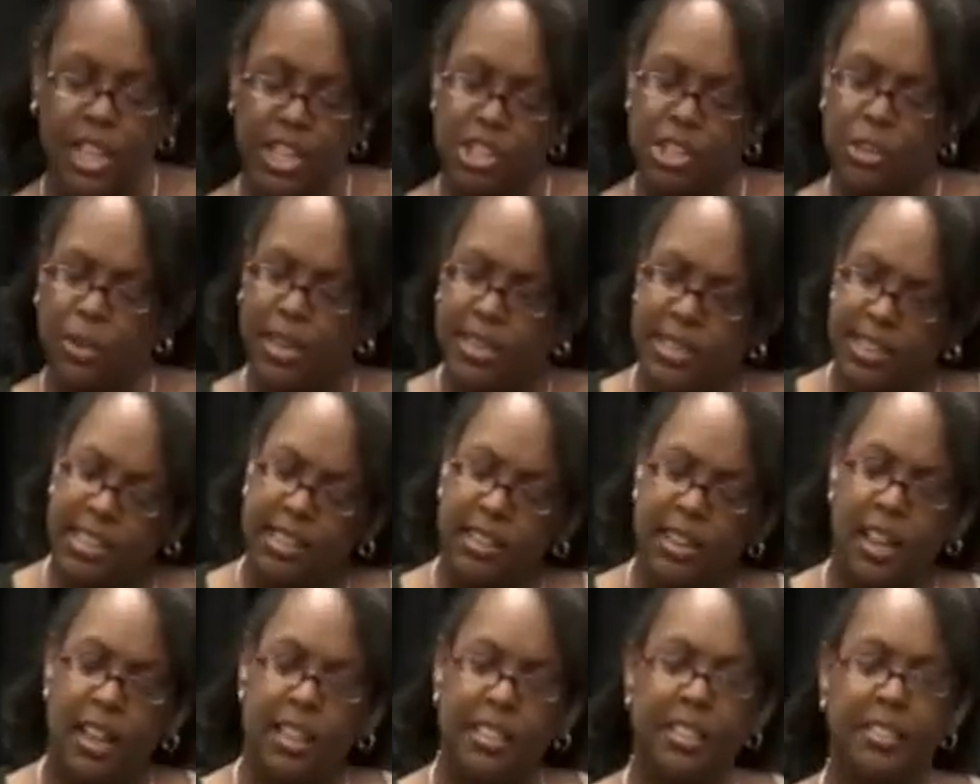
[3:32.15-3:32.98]
So I
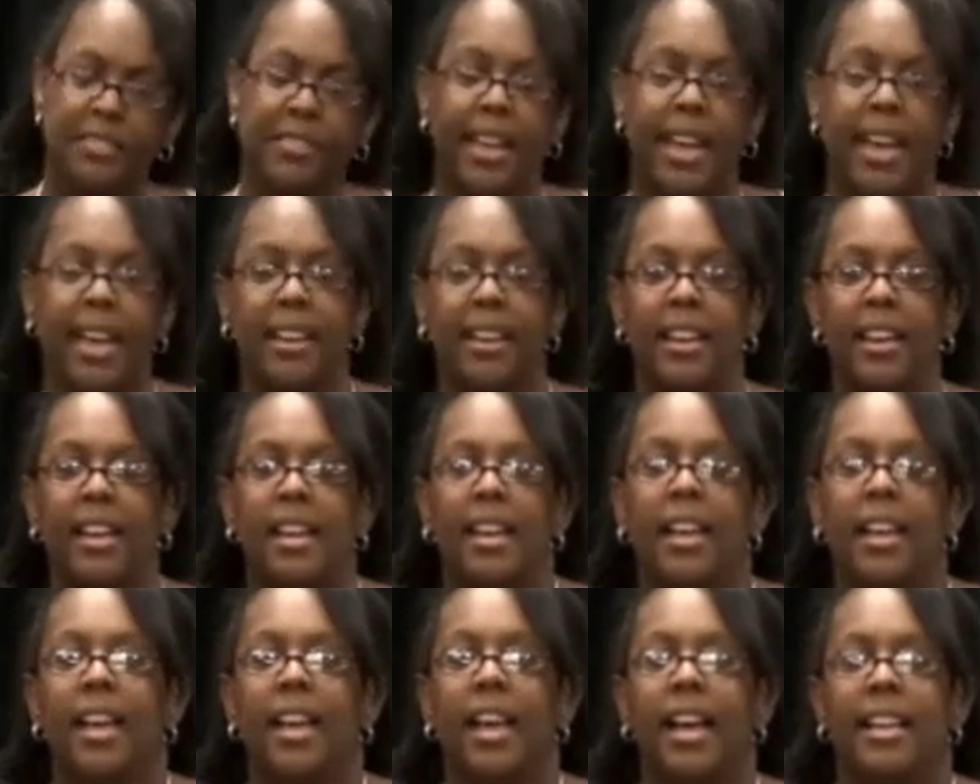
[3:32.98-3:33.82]
did all of that.
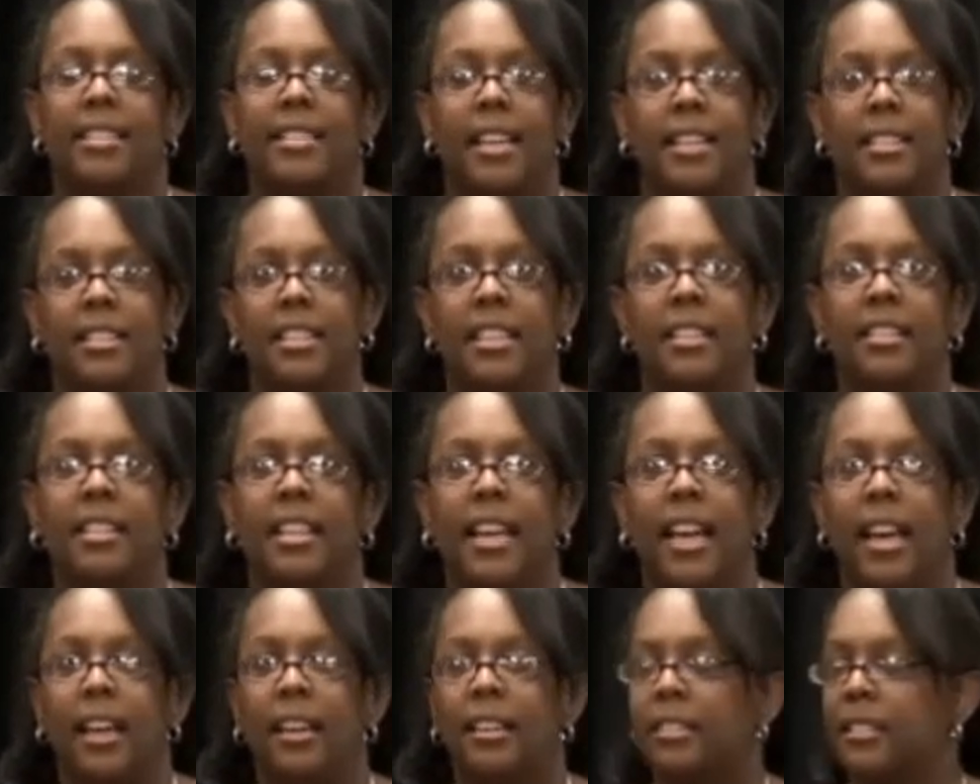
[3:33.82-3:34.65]
As I did
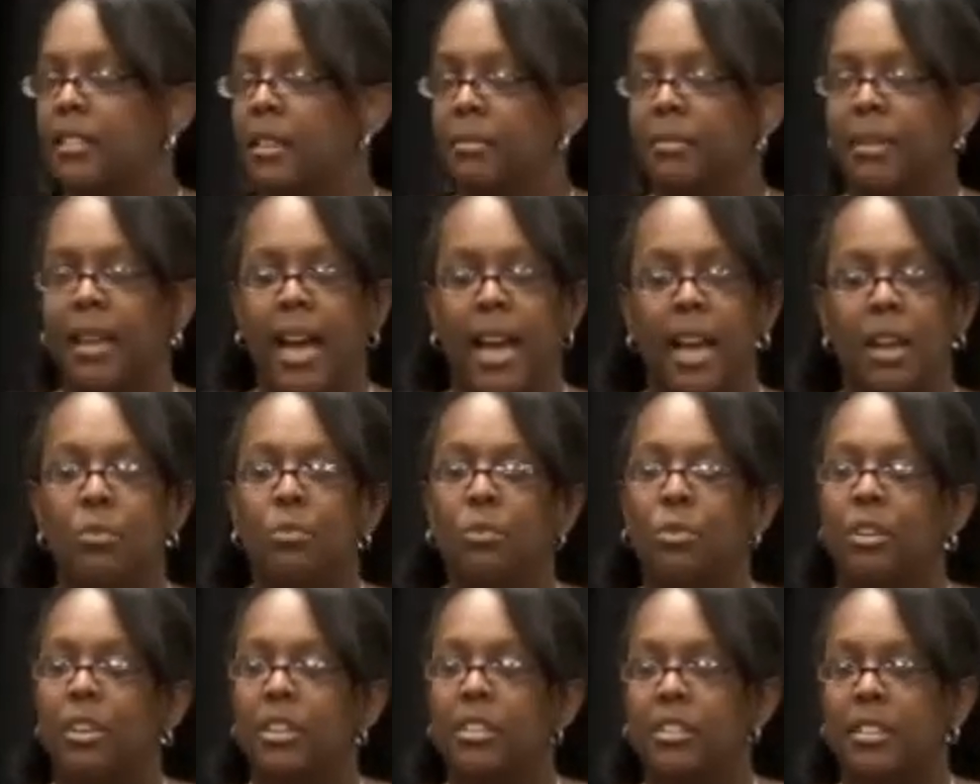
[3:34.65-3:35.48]
that, some guy at
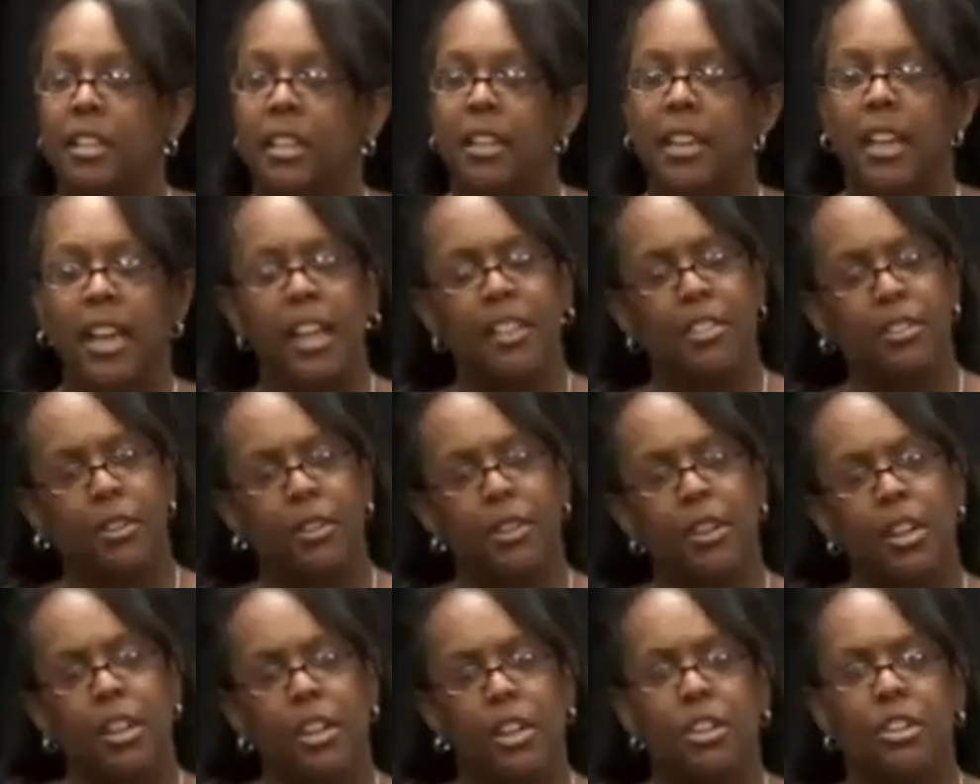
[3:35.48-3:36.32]
work said, Heather,
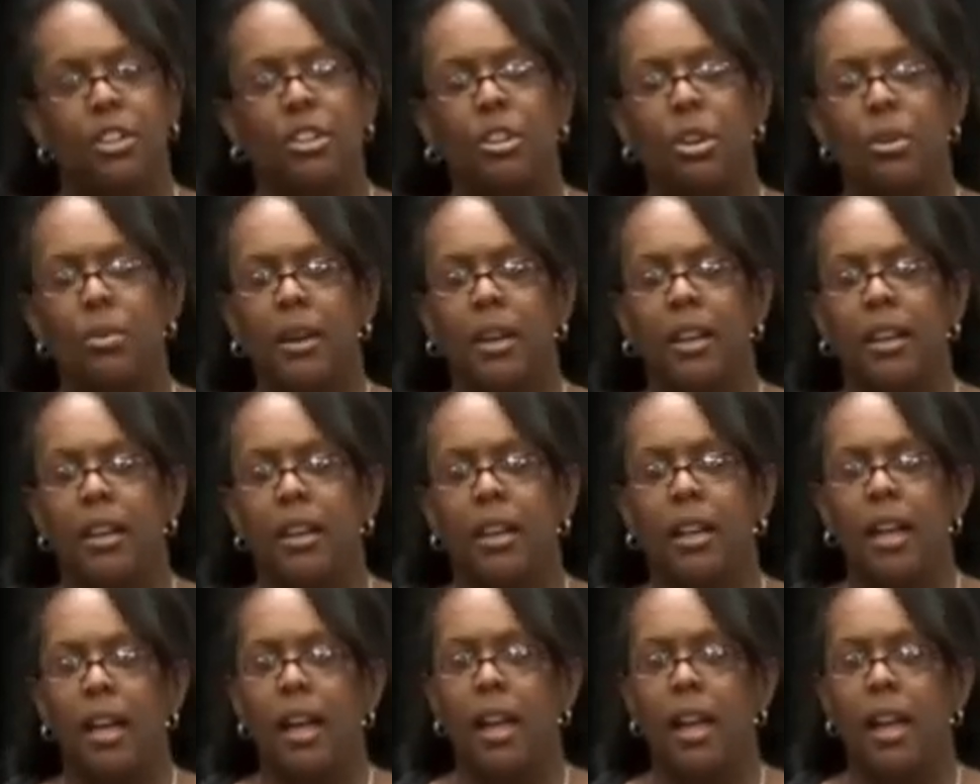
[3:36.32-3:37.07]
you know what?